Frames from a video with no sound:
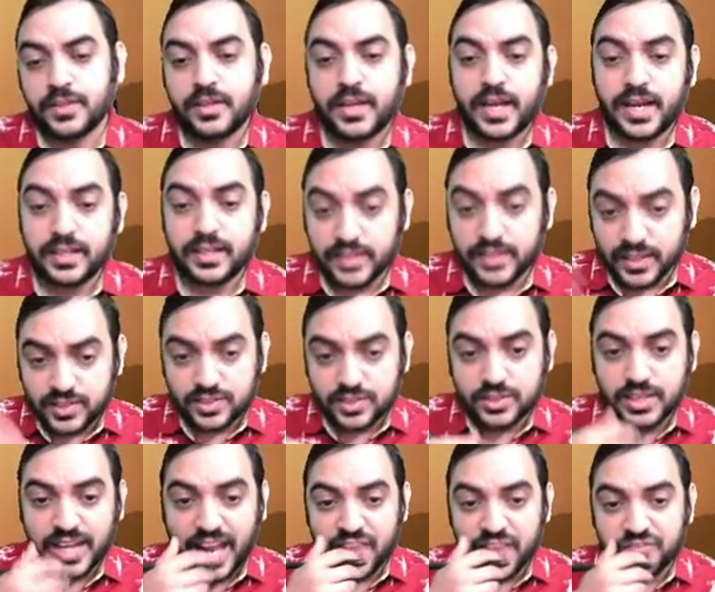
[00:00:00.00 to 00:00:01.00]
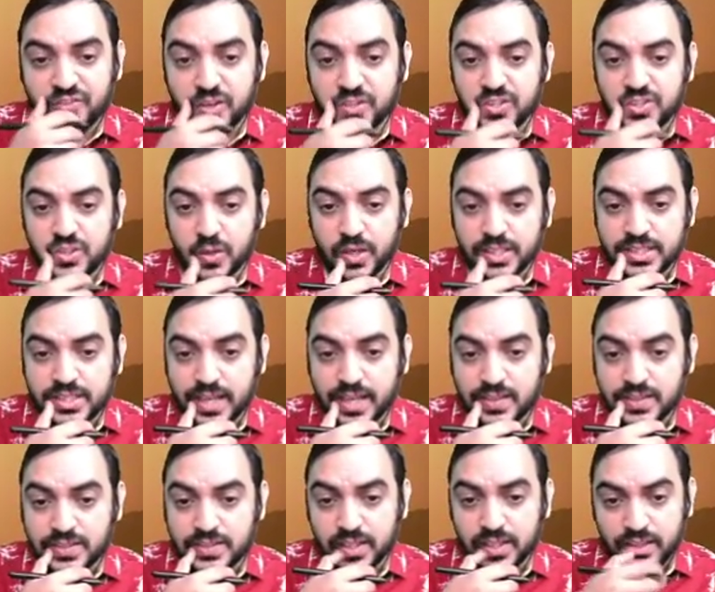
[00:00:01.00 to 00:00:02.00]
And this draft on Zurich
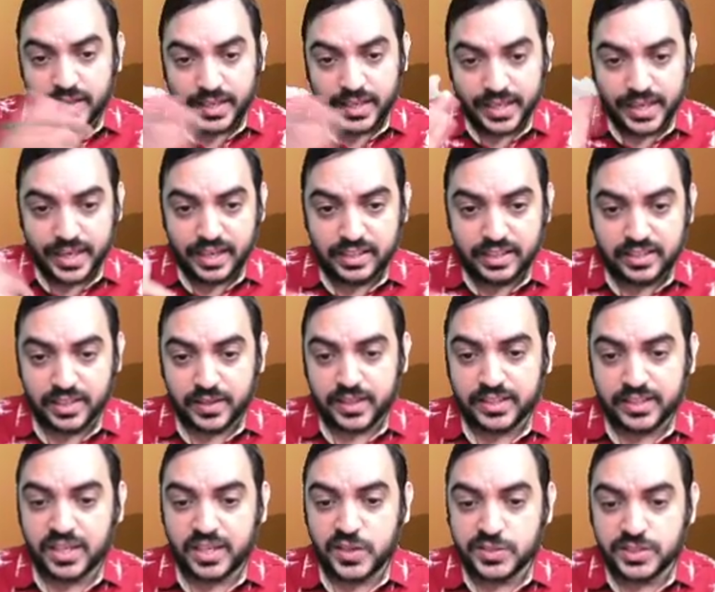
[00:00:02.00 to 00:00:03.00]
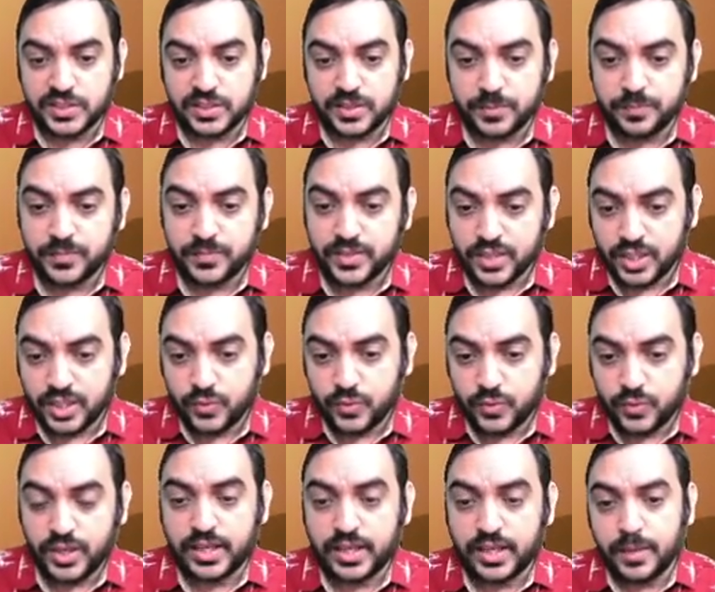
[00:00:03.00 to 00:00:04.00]
cancel, again 30,000
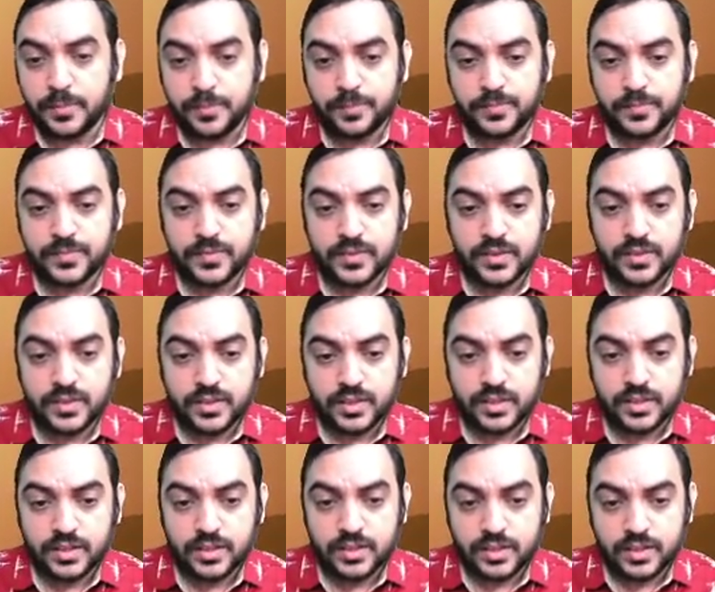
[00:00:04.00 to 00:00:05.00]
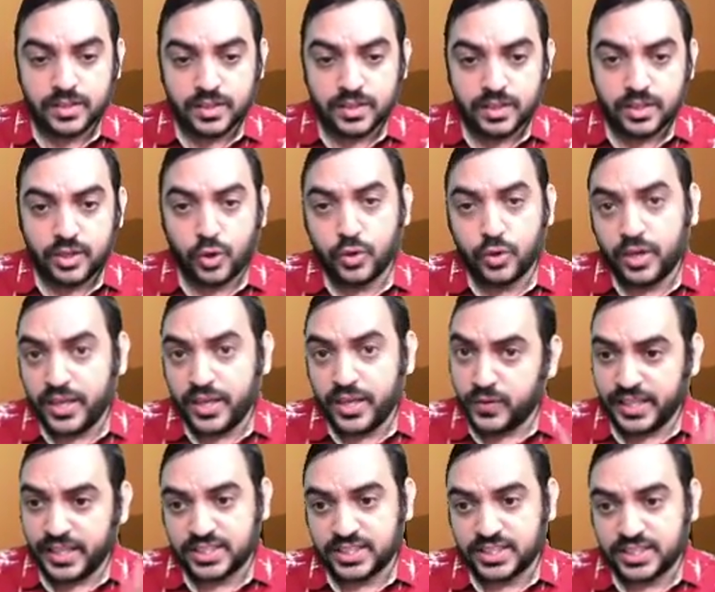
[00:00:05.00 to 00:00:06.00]
will come only on
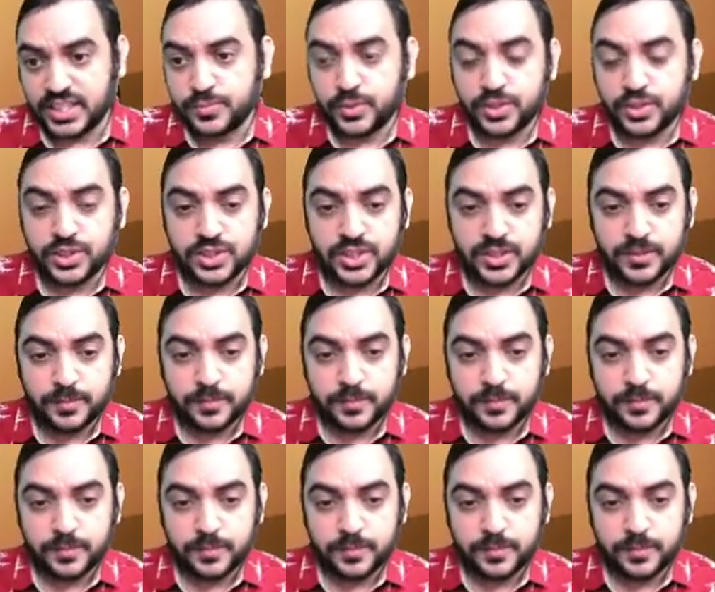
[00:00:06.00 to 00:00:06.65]
the exchange position.